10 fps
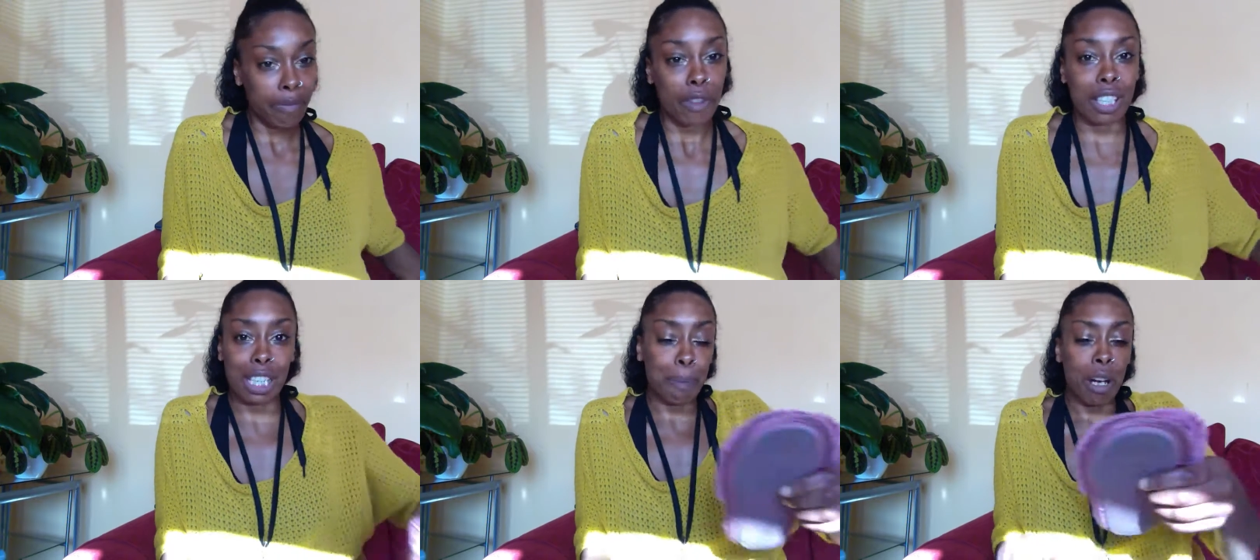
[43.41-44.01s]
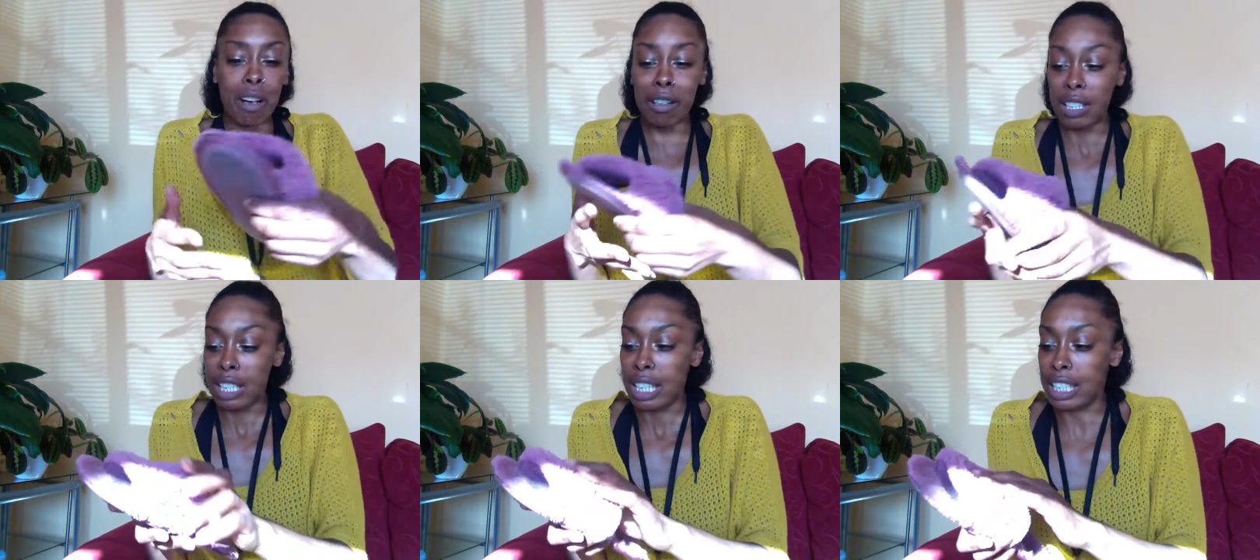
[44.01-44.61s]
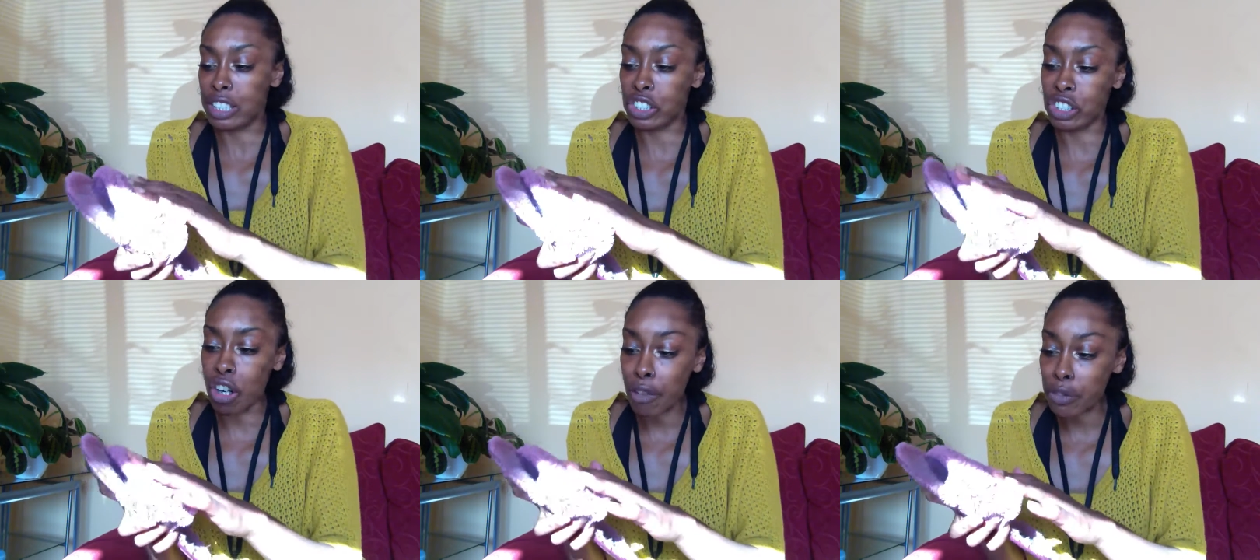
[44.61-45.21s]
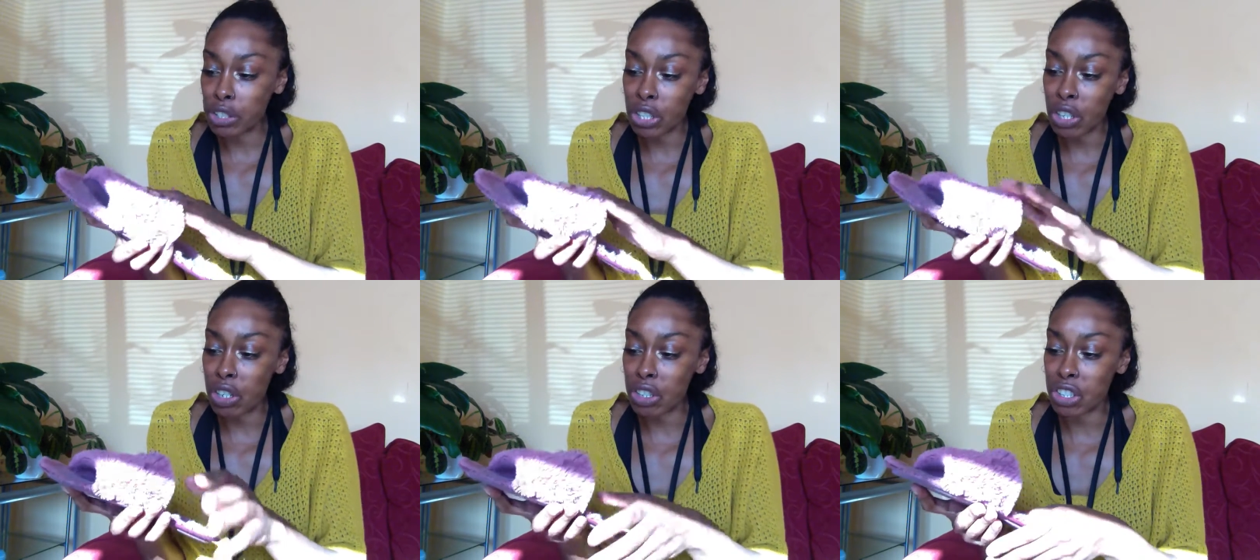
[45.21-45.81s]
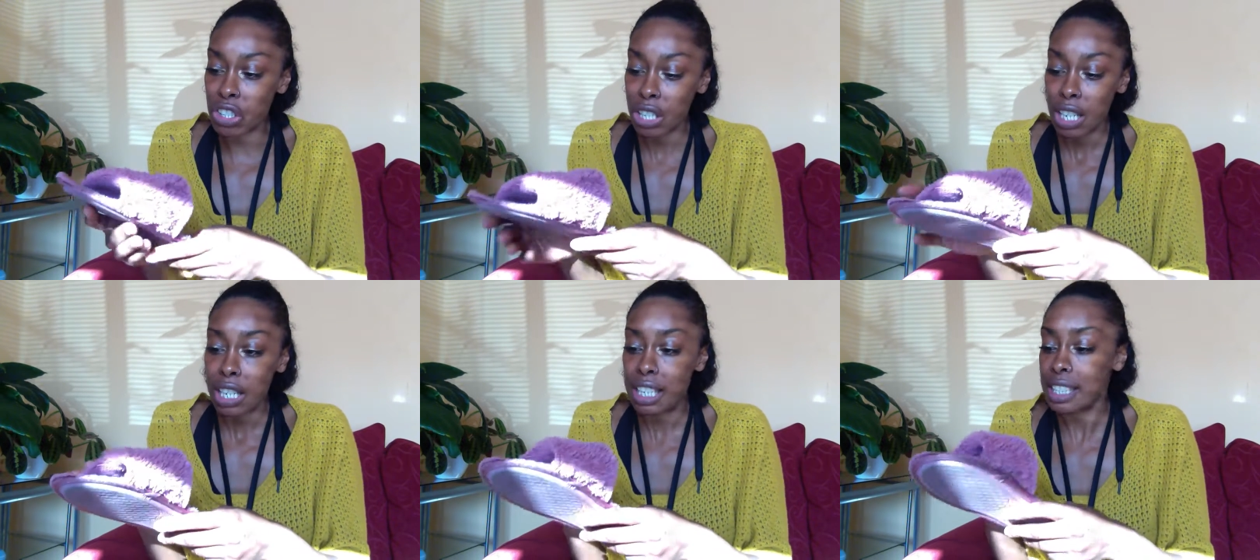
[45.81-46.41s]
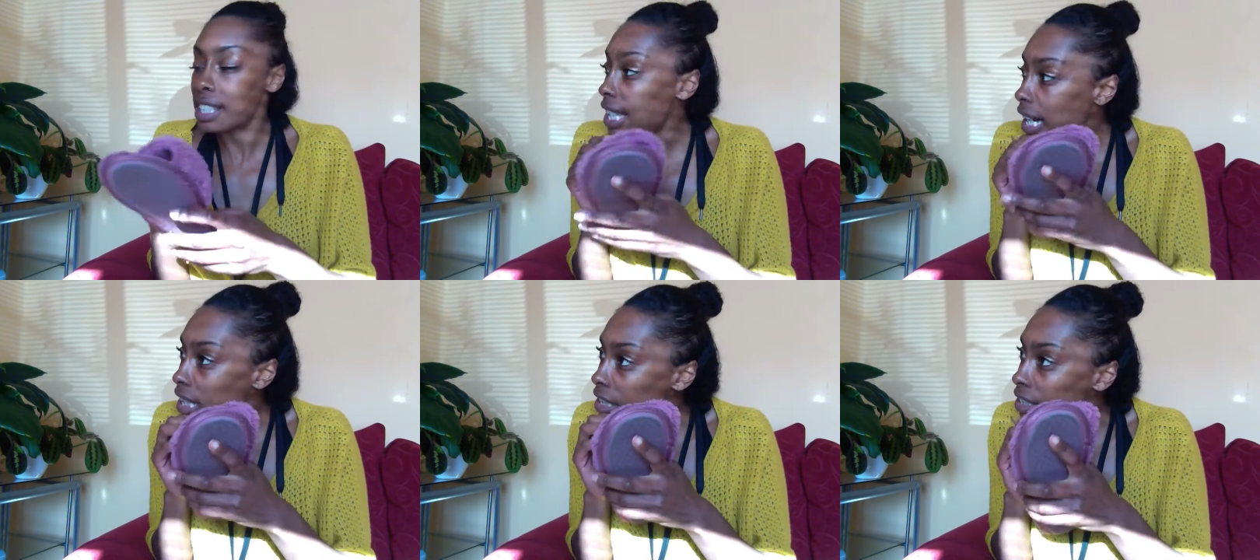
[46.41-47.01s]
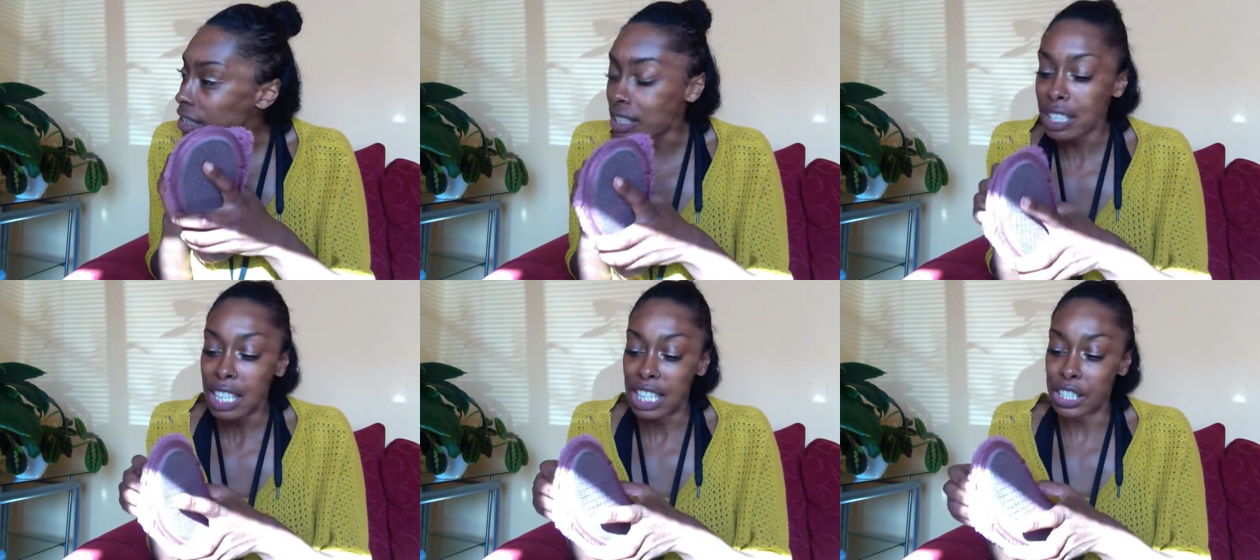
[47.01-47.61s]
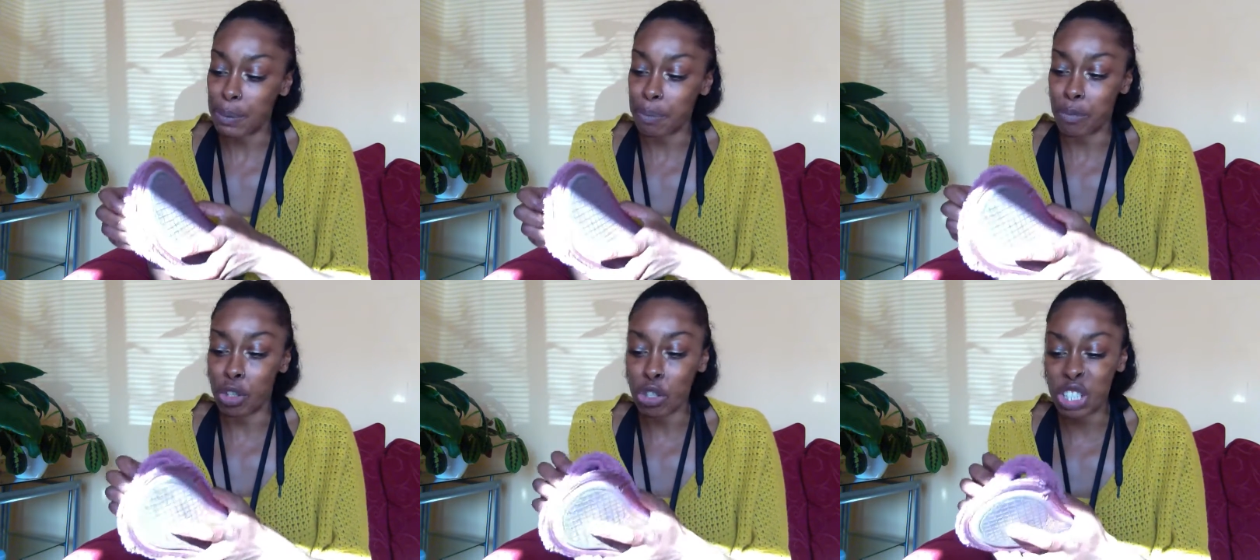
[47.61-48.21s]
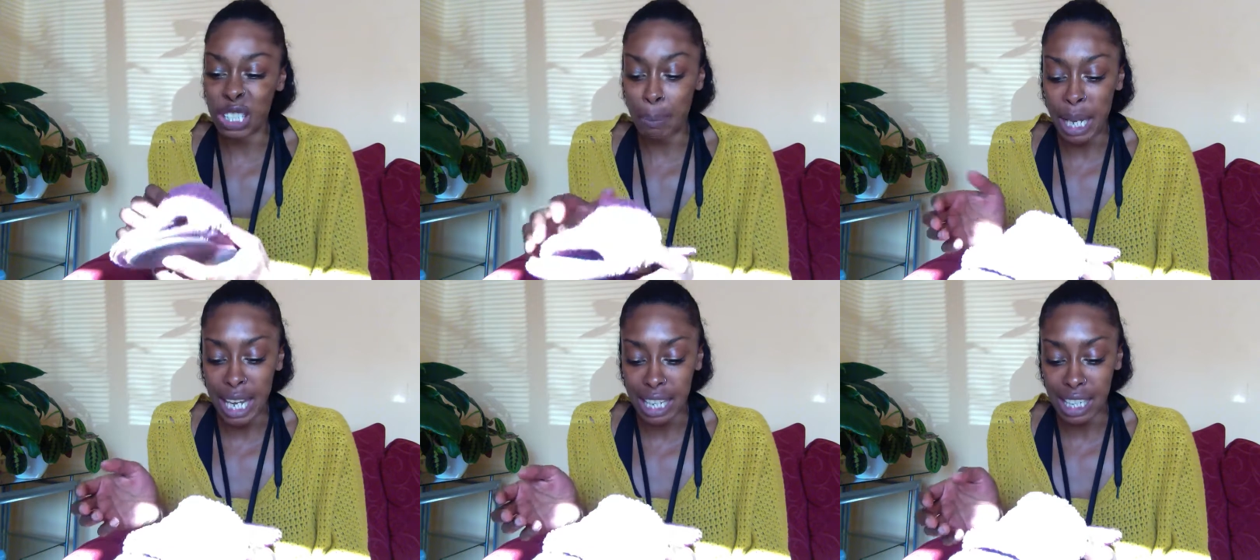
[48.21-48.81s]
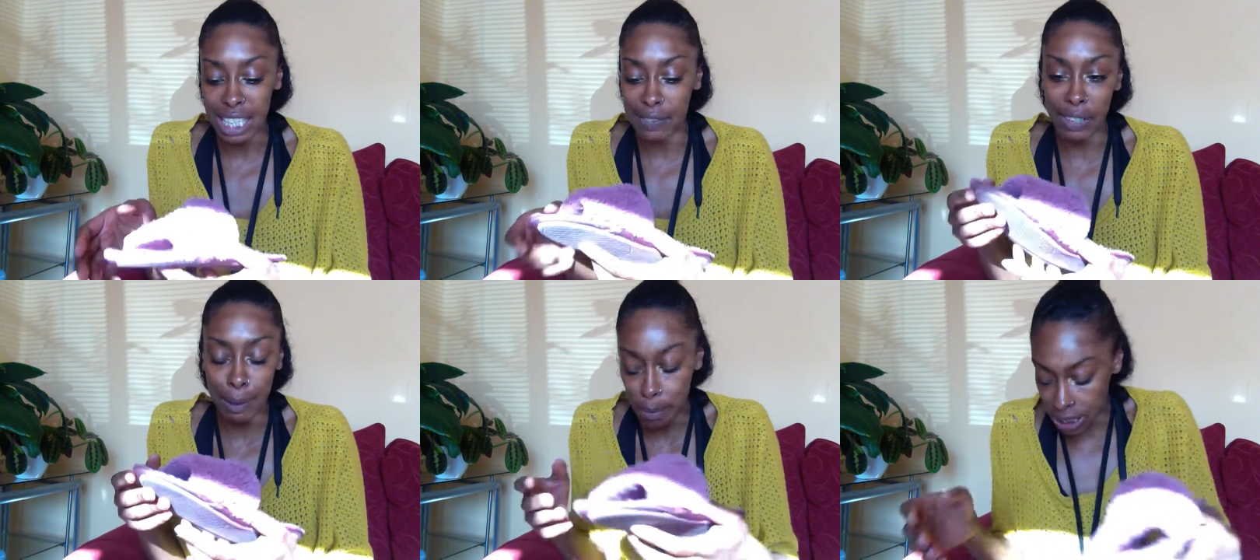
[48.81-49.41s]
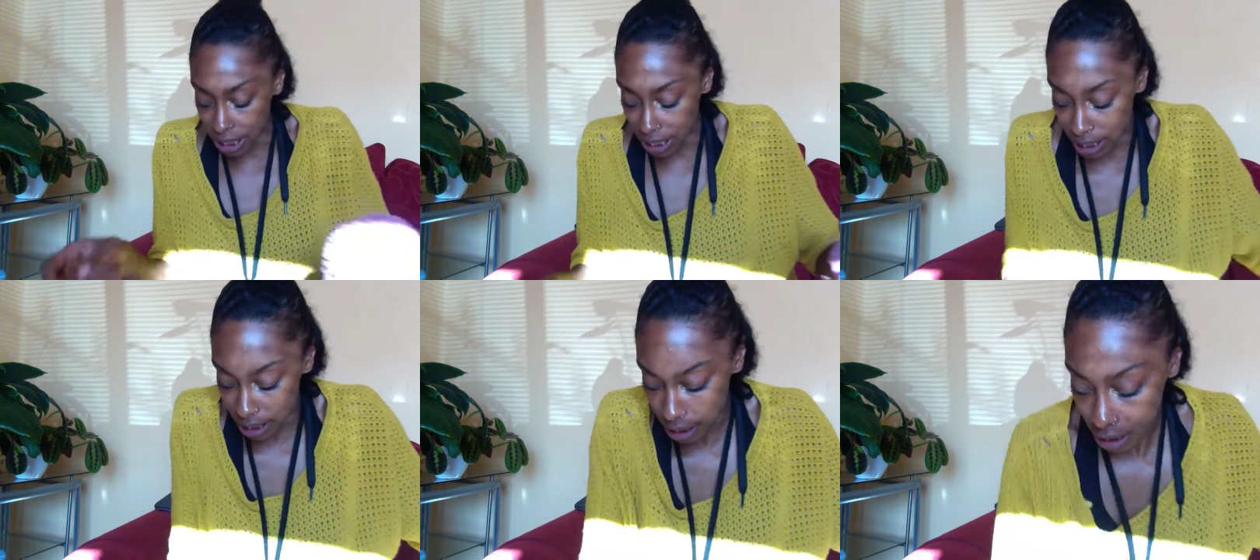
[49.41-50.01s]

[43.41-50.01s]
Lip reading: Slipper, it's soft to touch, it's silent, it's dusty pink, it's flimsy.